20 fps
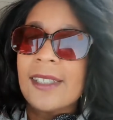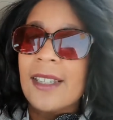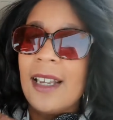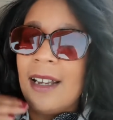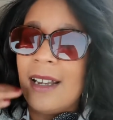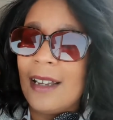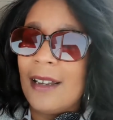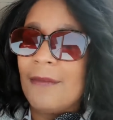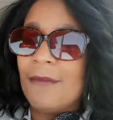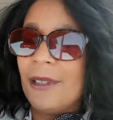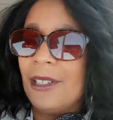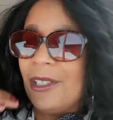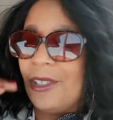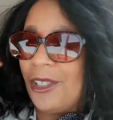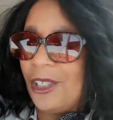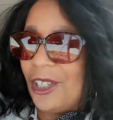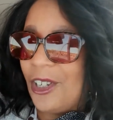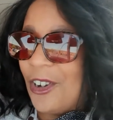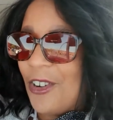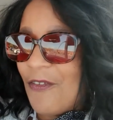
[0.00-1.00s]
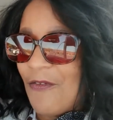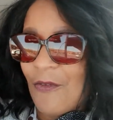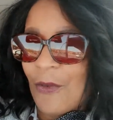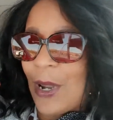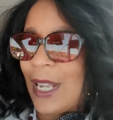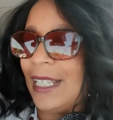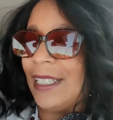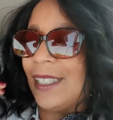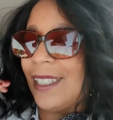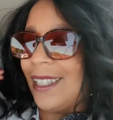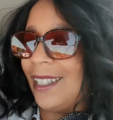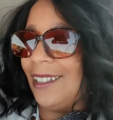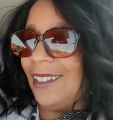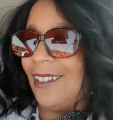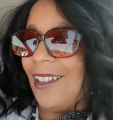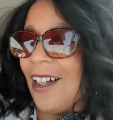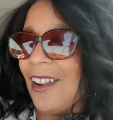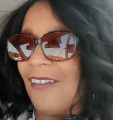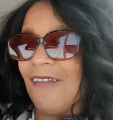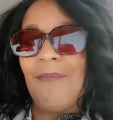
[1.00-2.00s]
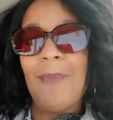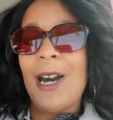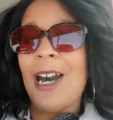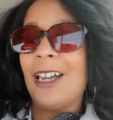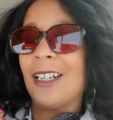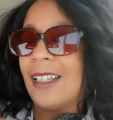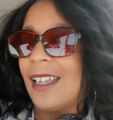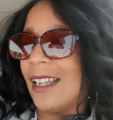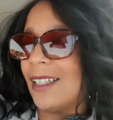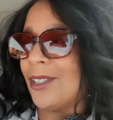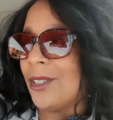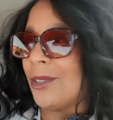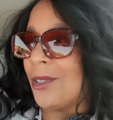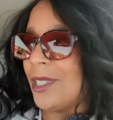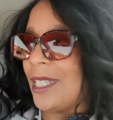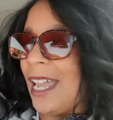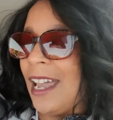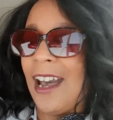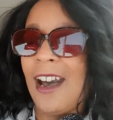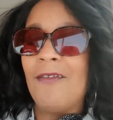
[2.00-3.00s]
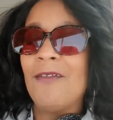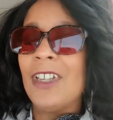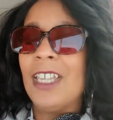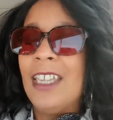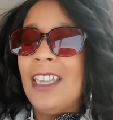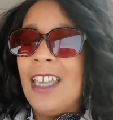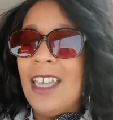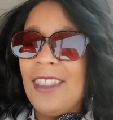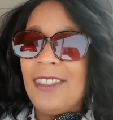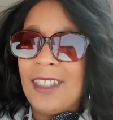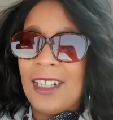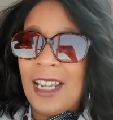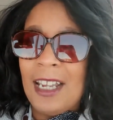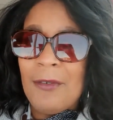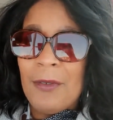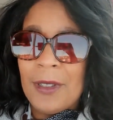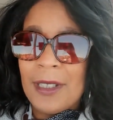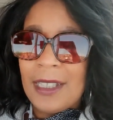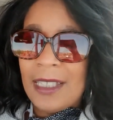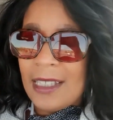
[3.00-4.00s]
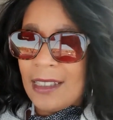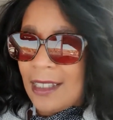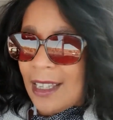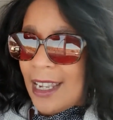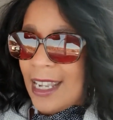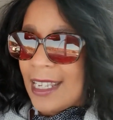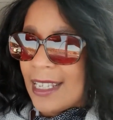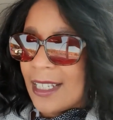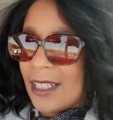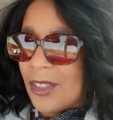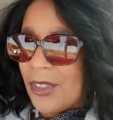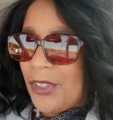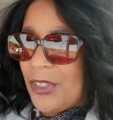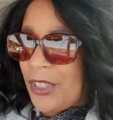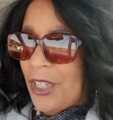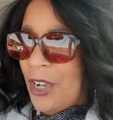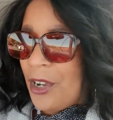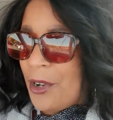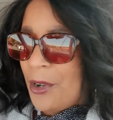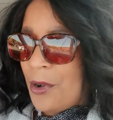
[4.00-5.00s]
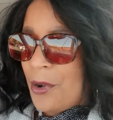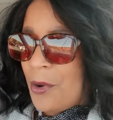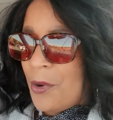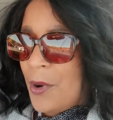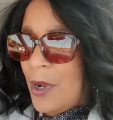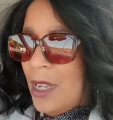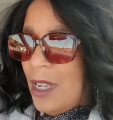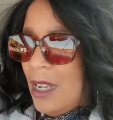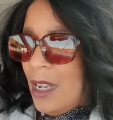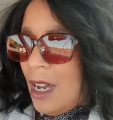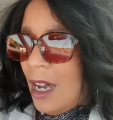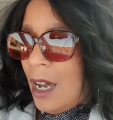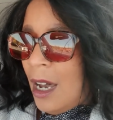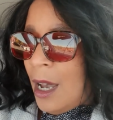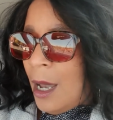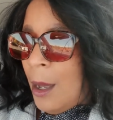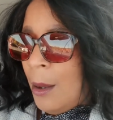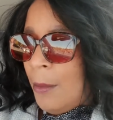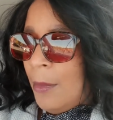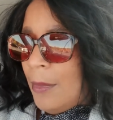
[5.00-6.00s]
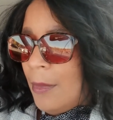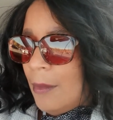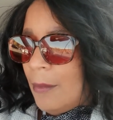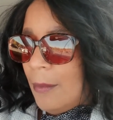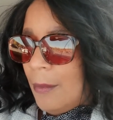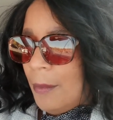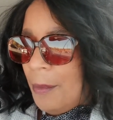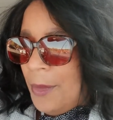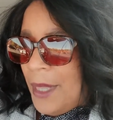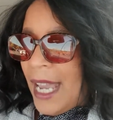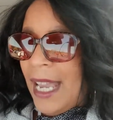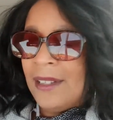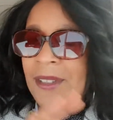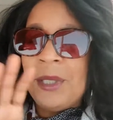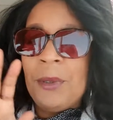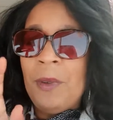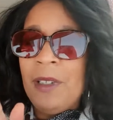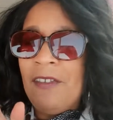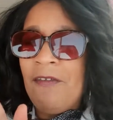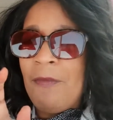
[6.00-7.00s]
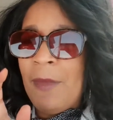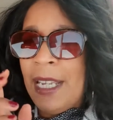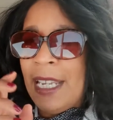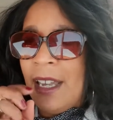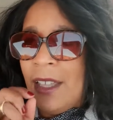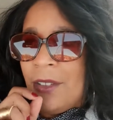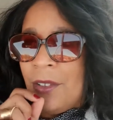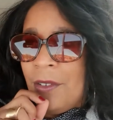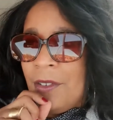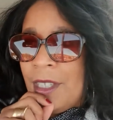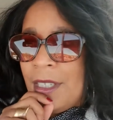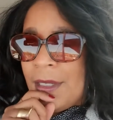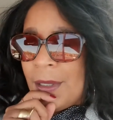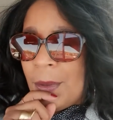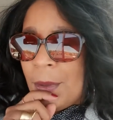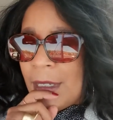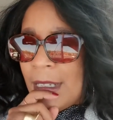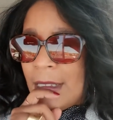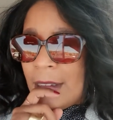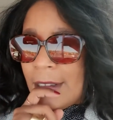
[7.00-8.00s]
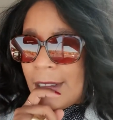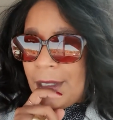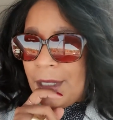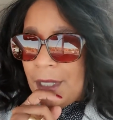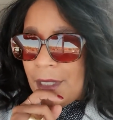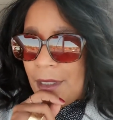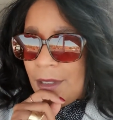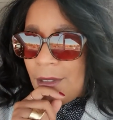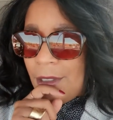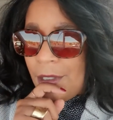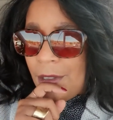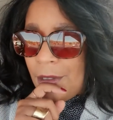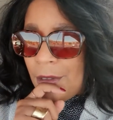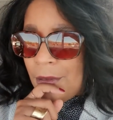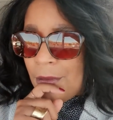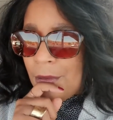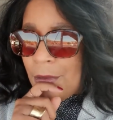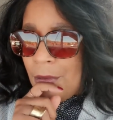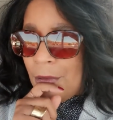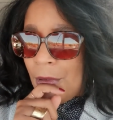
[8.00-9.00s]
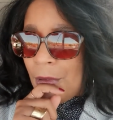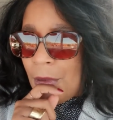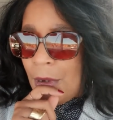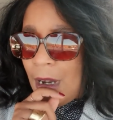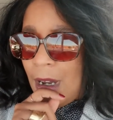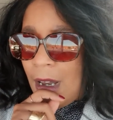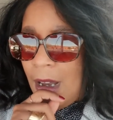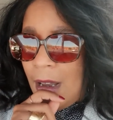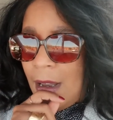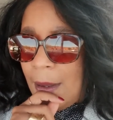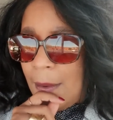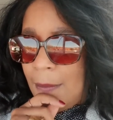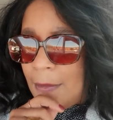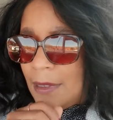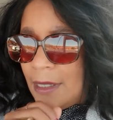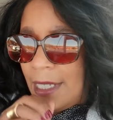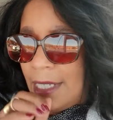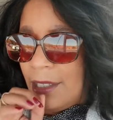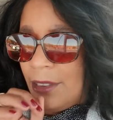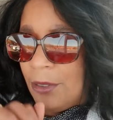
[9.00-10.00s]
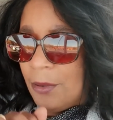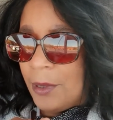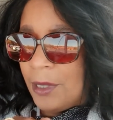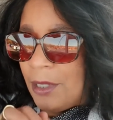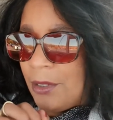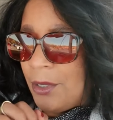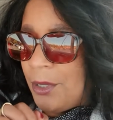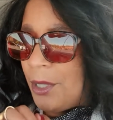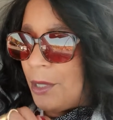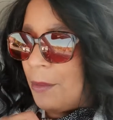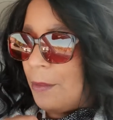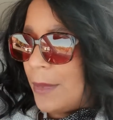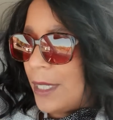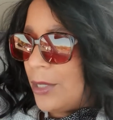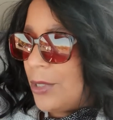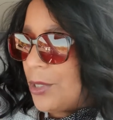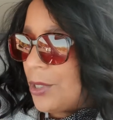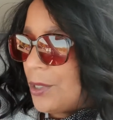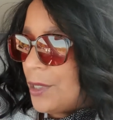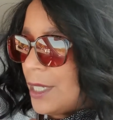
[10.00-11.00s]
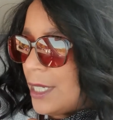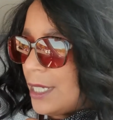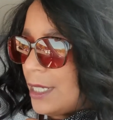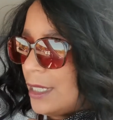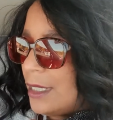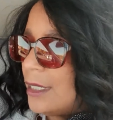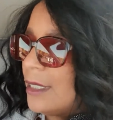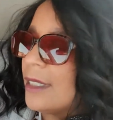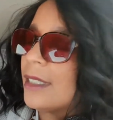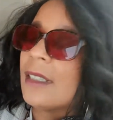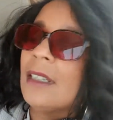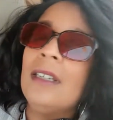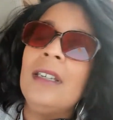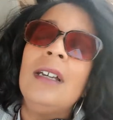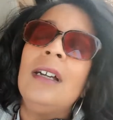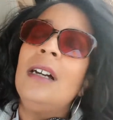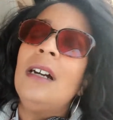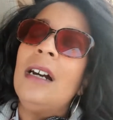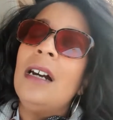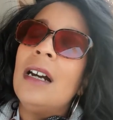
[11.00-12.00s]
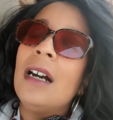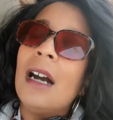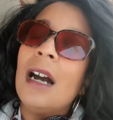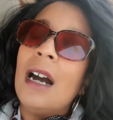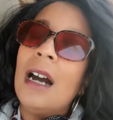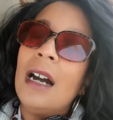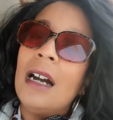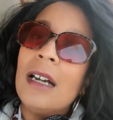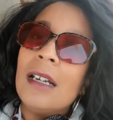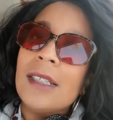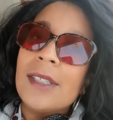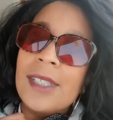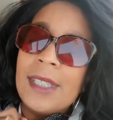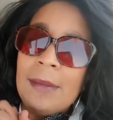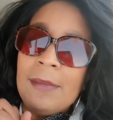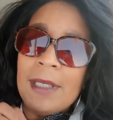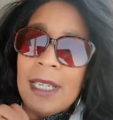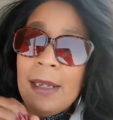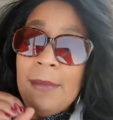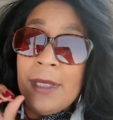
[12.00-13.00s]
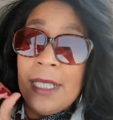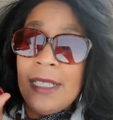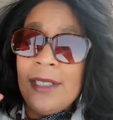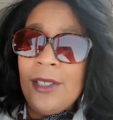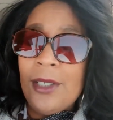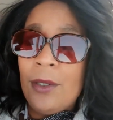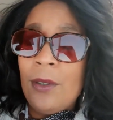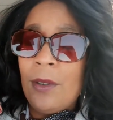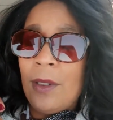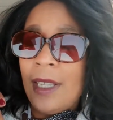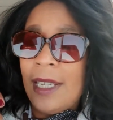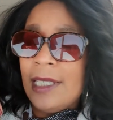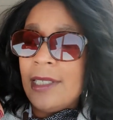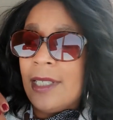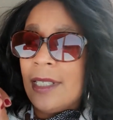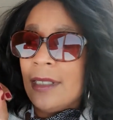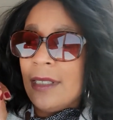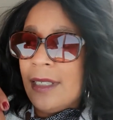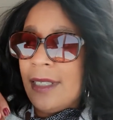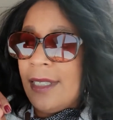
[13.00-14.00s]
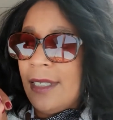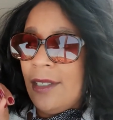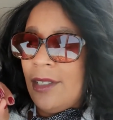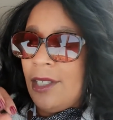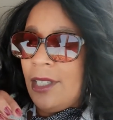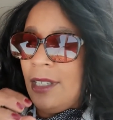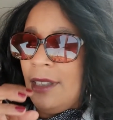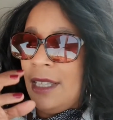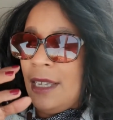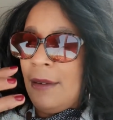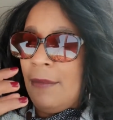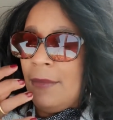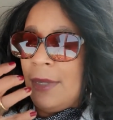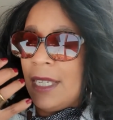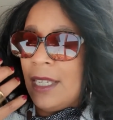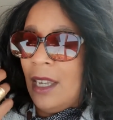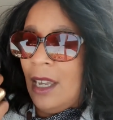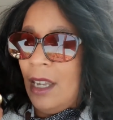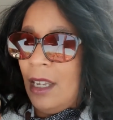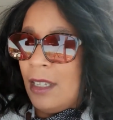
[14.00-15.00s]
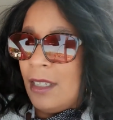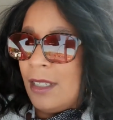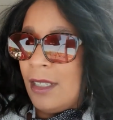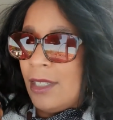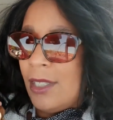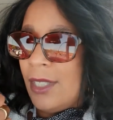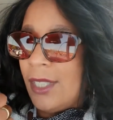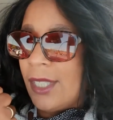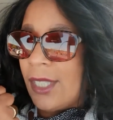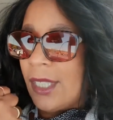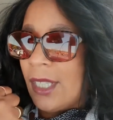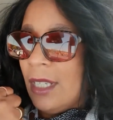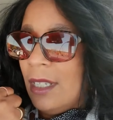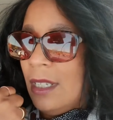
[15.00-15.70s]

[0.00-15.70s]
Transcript: to her voice that a lot of podcasters have, that I really like. So that's one of my other things when I listen to like thrillers or mysteries. Sometimes I don't like to listen to them because